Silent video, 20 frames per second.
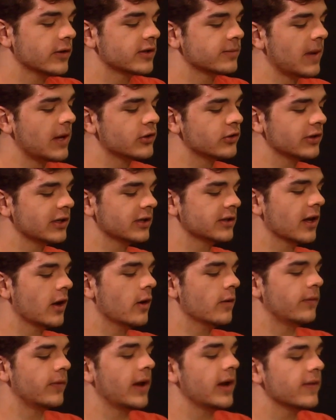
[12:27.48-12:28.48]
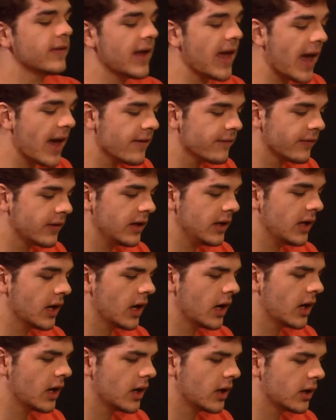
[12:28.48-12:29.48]
was just mentioning it though. They have
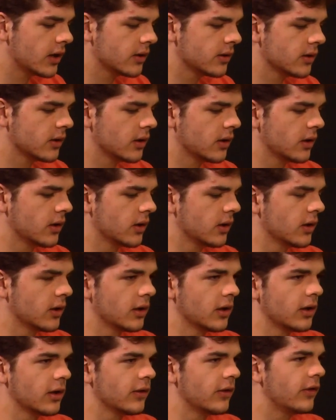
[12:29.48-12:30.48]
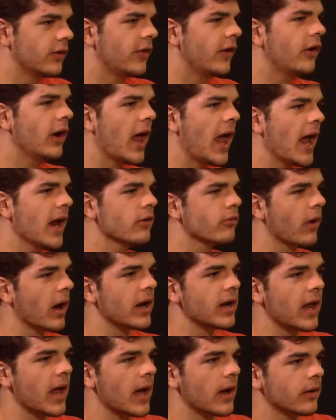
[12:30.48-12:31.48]
they're ahead
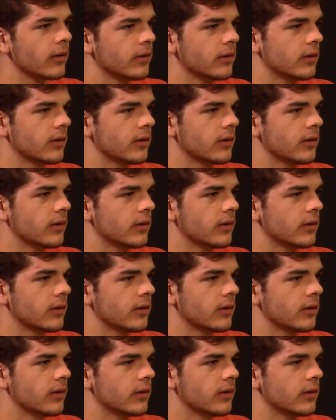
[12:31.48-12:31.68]
right now,